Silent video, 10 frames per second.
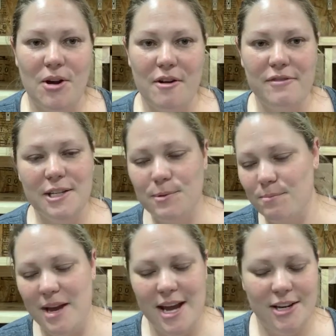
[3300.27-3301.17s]
on our Facebook
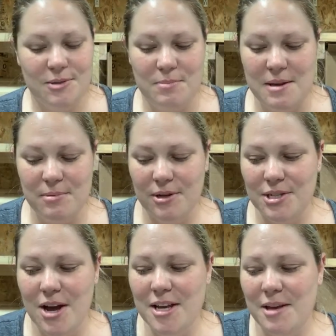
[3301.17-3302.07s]
page, people are
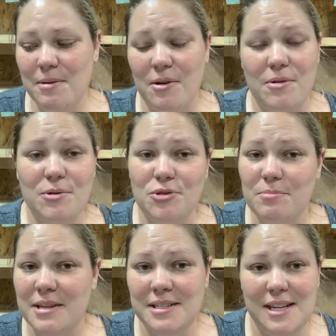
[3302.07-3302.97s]
talking about road
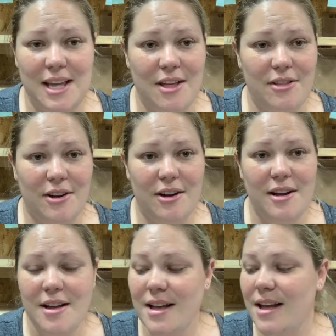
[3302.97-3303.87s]
tripping together.
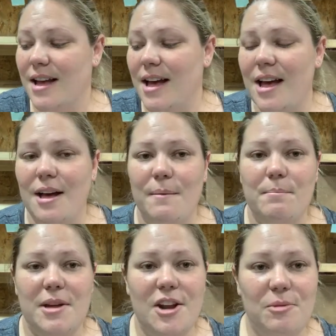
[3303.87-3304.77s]

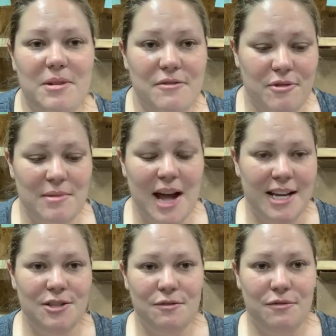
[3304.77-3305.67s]
But it'll be from
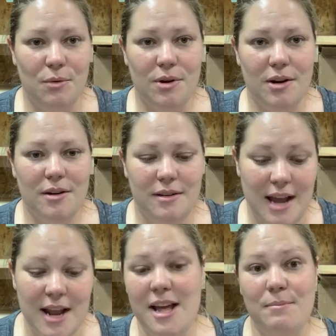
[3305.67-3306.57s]
9
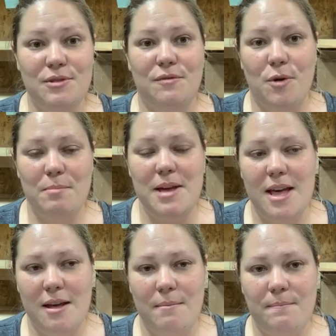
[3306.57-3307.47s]
a.m. to 4
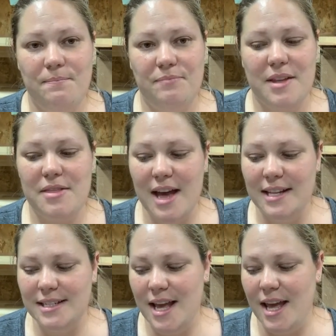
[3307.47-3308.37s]
p.m.
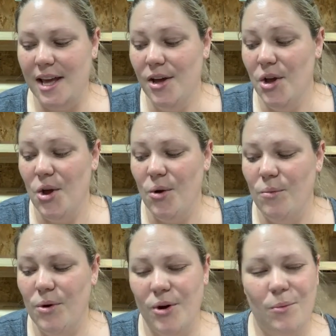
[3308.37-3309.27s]
that day.
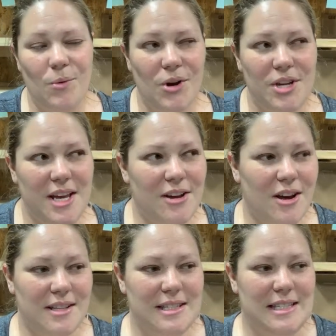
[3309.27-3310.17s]
We're working
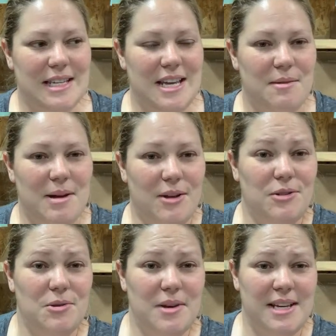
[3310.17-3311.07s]
on seeing about
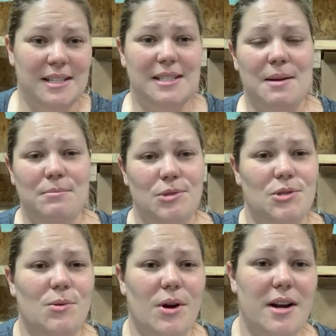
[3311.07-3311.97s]
doing some
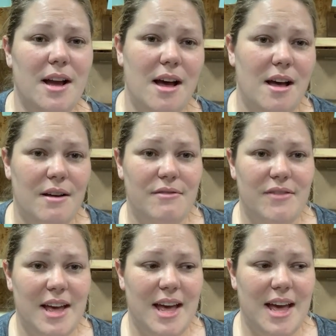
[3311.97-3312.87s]
sort of
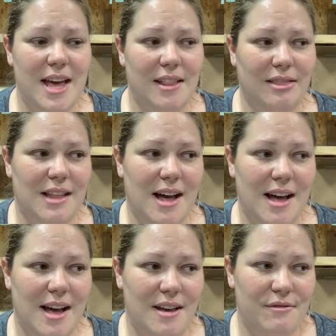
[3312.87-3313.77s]
a
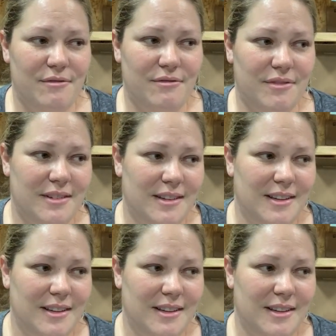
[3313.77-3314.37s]
live